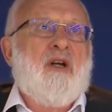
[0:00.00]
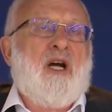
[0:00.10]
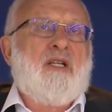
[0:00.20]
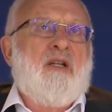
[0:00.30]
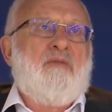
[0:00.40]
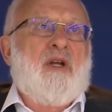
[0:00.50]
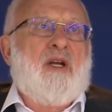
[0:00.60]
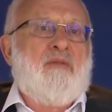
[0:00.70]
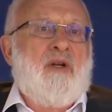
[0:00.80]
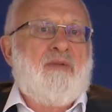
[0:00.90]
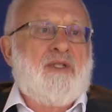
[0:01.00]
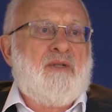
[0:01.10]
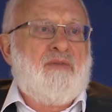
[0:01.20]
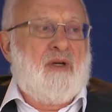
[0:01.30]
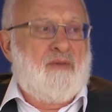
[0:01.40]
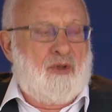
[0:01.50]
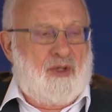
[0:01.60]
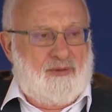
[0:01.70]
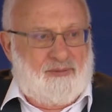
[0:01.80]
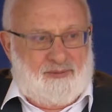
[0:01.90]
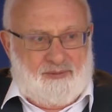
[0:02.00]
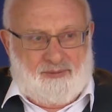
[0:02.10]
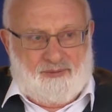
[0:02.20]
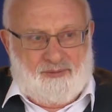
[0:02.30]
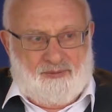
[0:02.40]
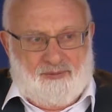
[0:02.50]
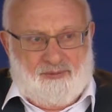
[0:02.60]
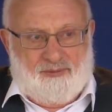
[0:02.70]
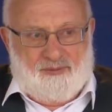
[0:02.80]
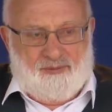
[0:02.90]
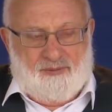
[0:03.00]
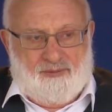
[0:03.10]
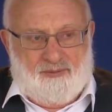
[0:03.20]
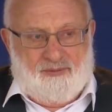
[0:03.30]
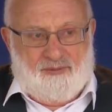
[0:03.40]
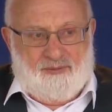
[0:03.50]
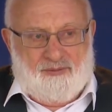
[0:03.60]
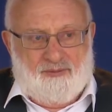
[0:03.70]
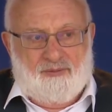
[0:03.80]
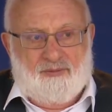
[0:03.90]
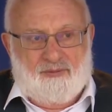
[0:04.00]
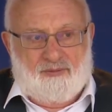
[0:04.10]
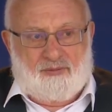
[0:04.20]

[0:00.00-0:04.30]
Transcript: discernments, and to connect because you receive it from the Creator.